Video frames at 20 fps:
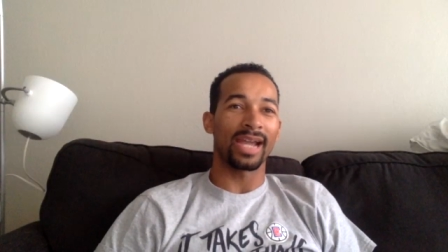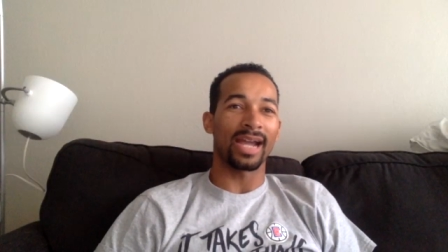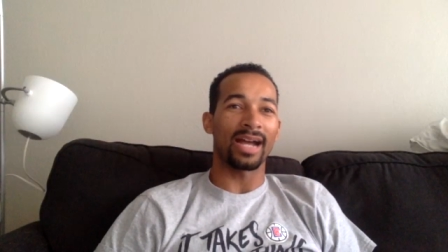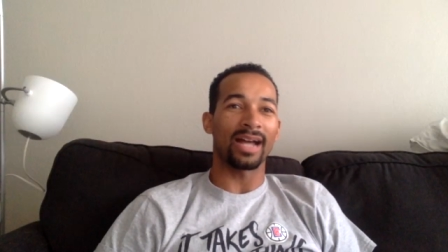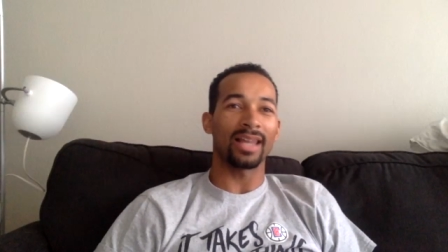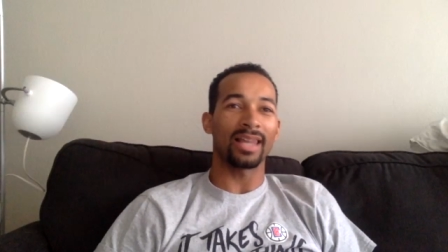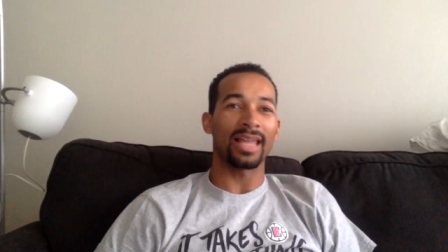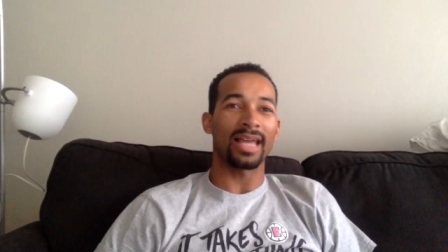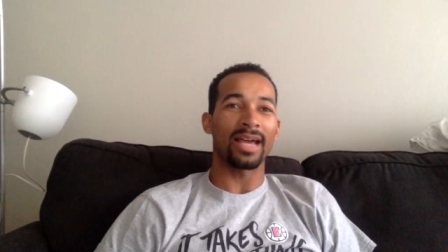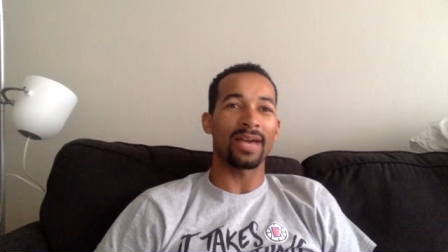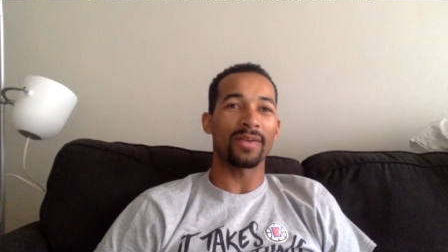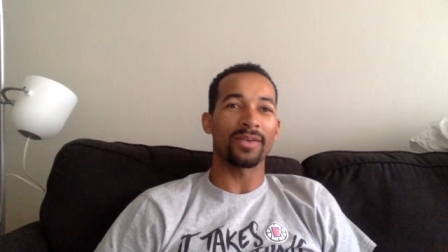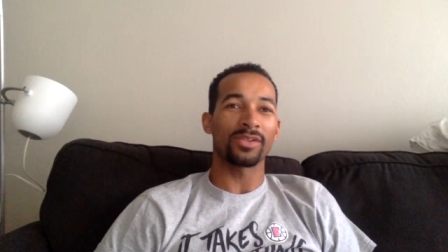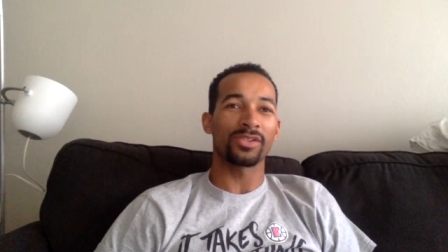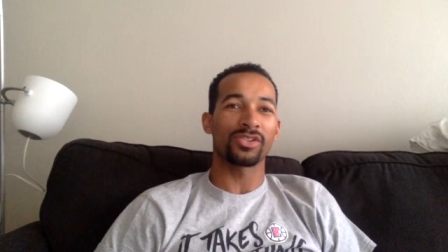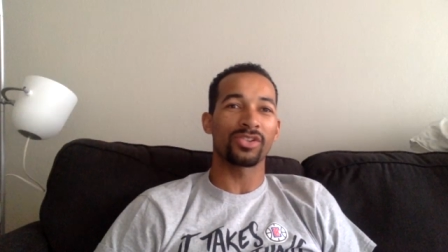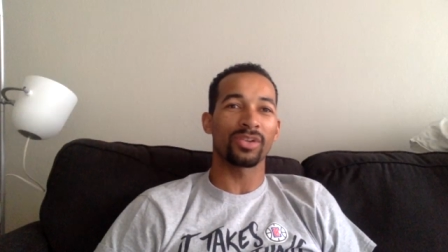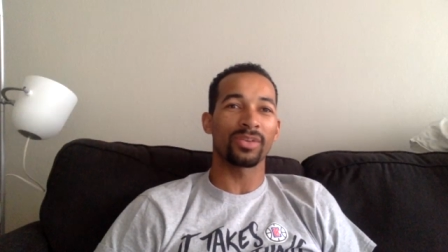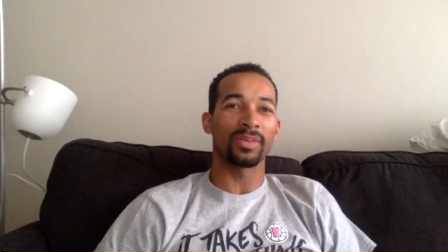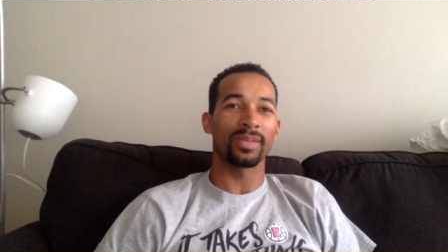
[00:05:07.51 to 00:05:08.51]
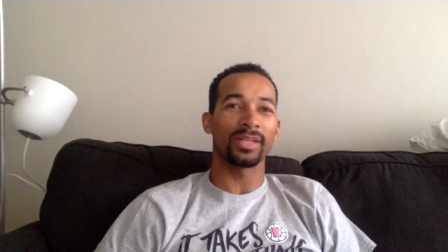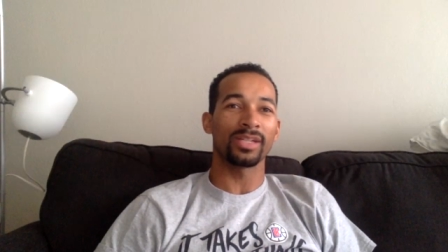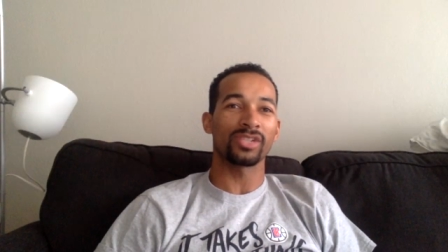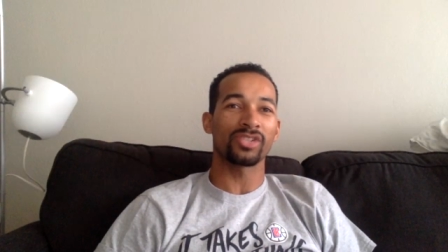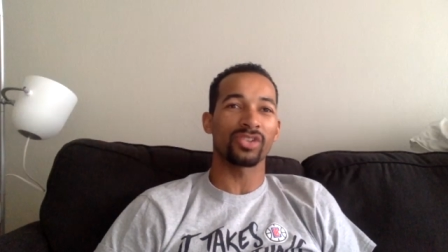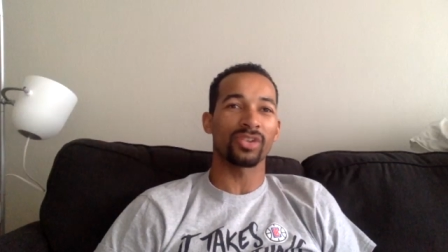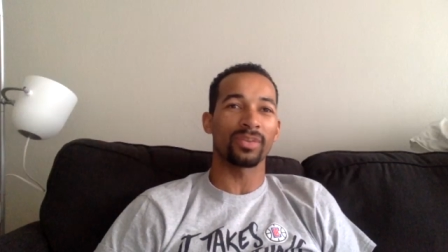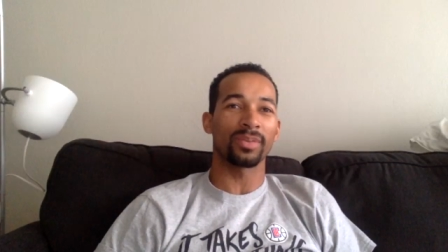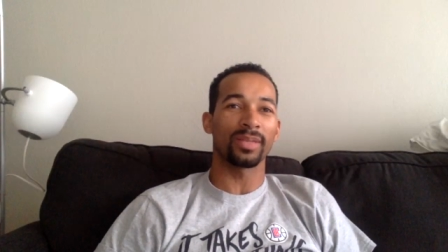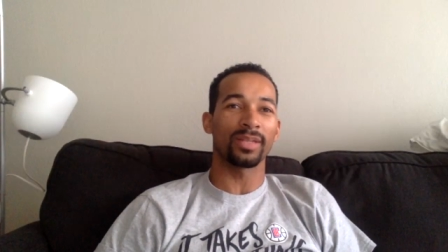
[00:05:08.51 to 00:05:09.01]
Kyle Lowry
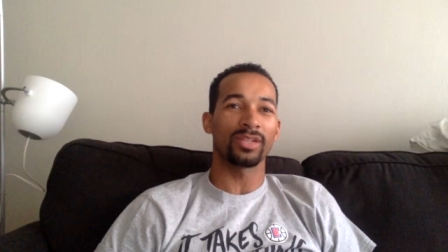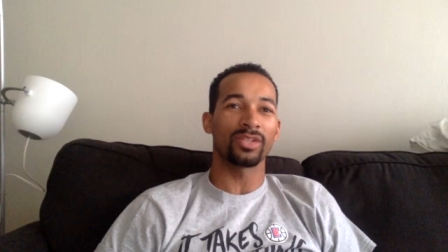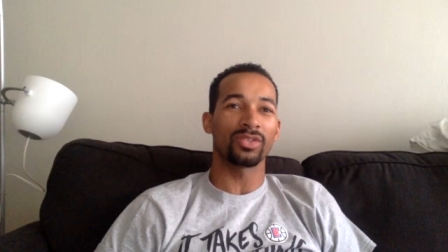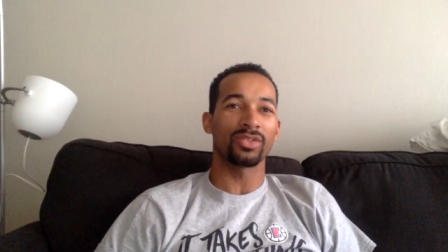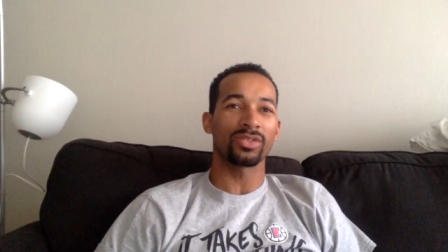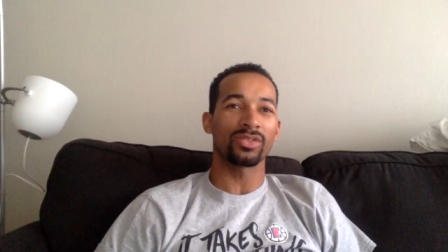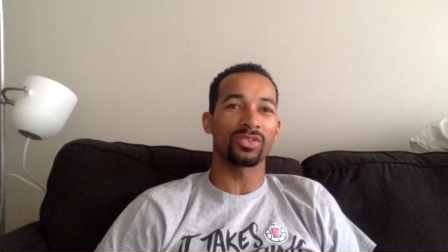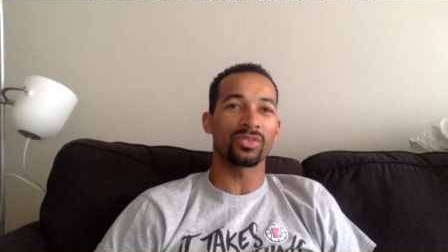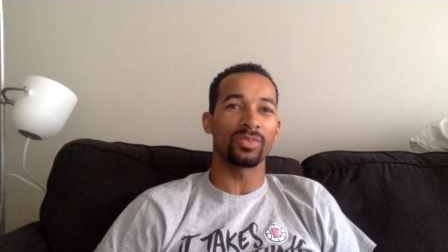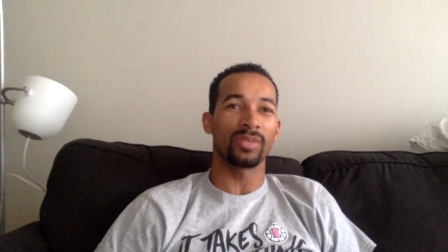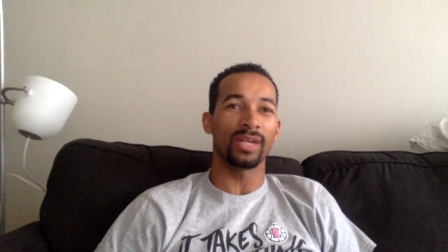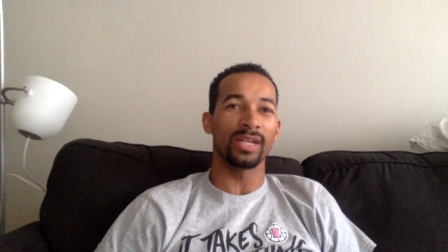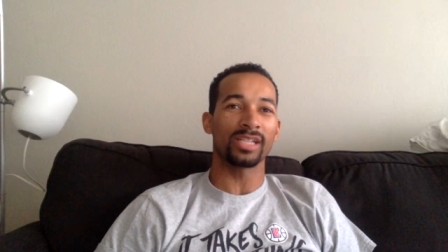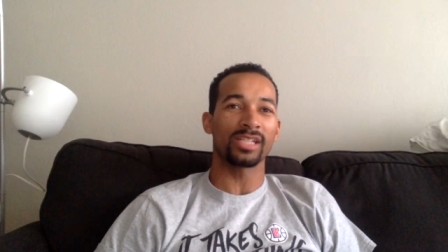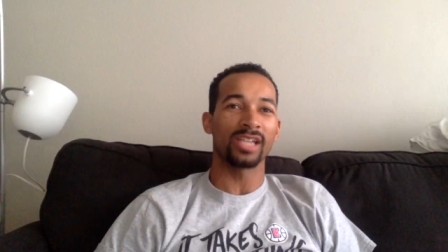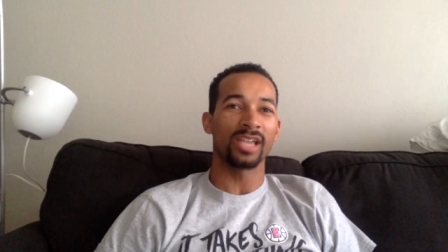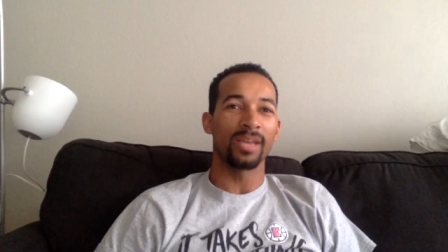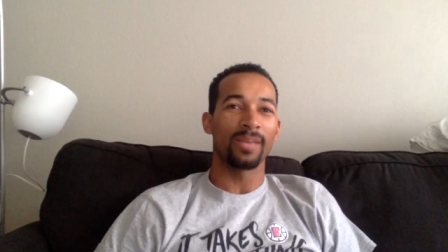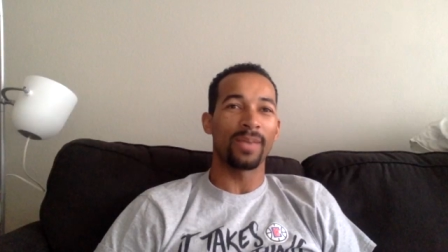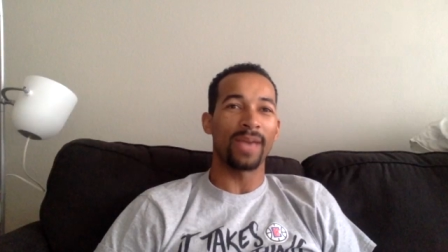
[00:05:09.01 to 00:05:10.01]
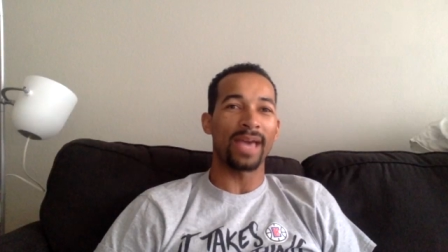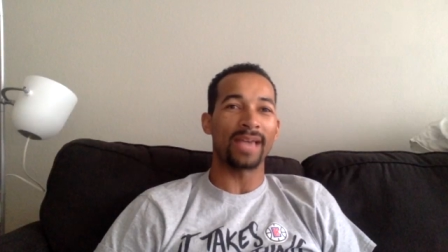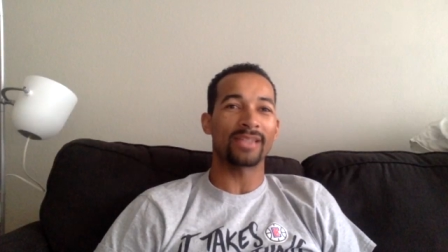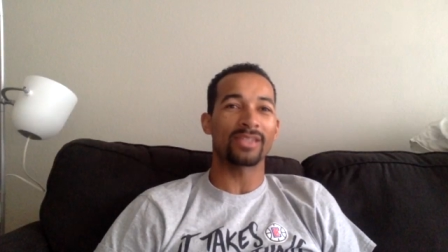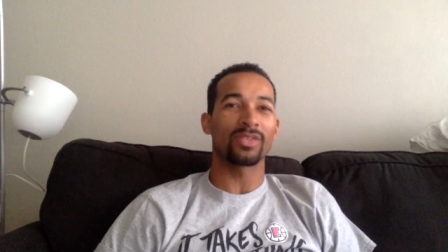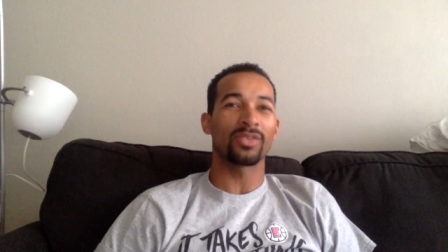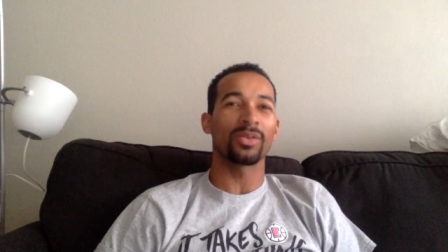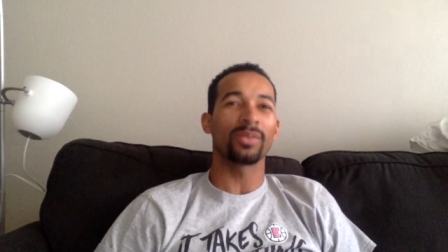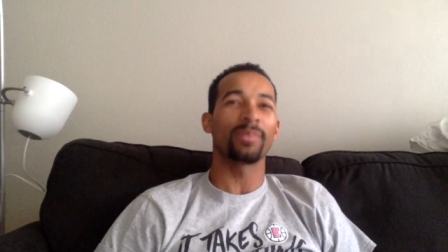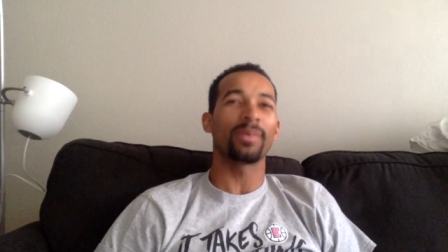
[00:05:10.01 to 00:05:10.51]
dribbling, dribbling, doing too much.
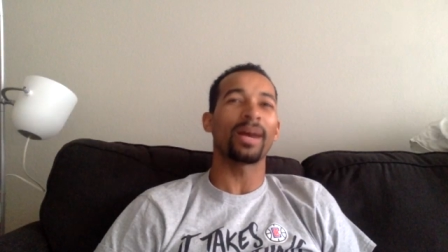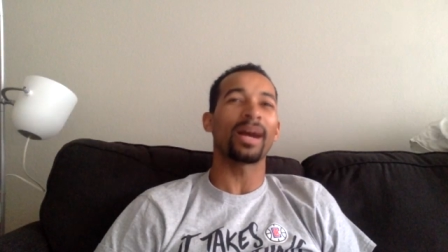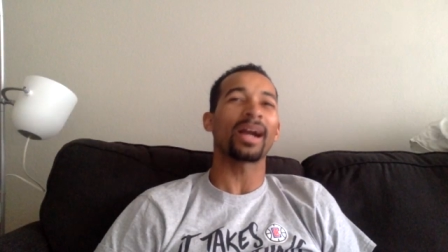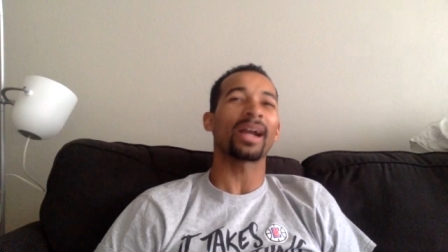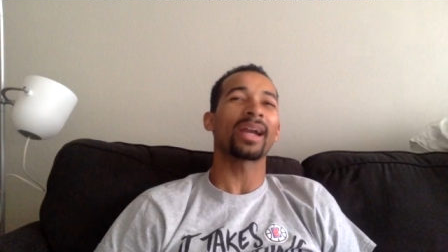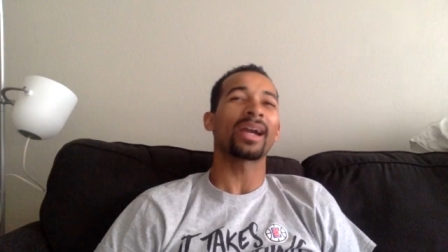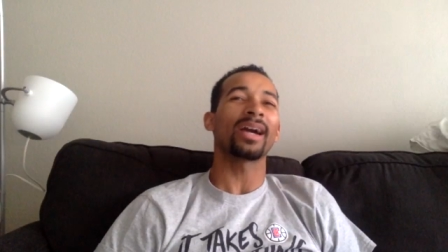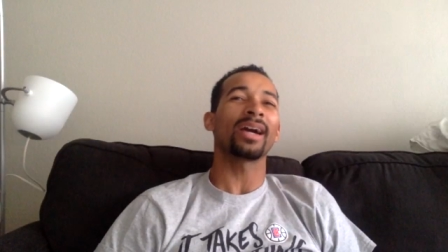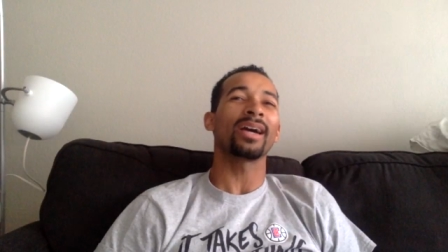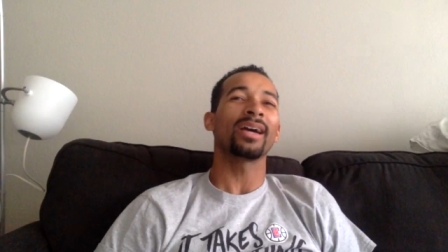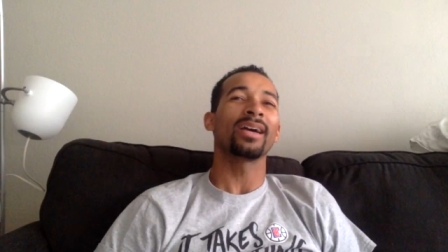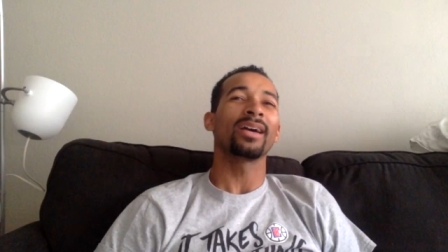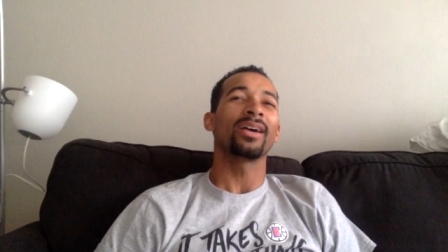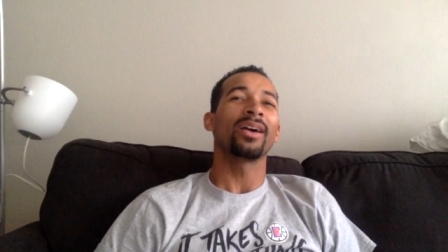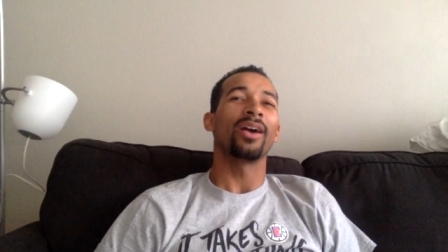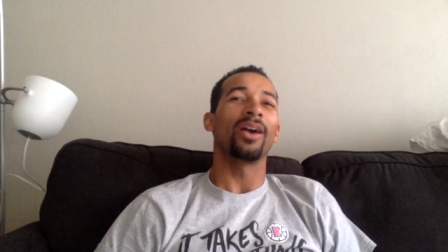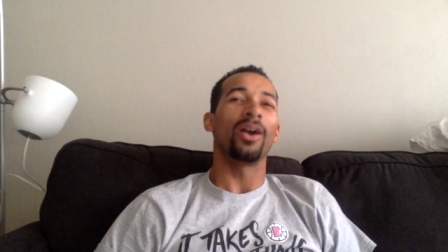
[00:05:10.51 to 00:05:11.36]
Pass to Ibaka.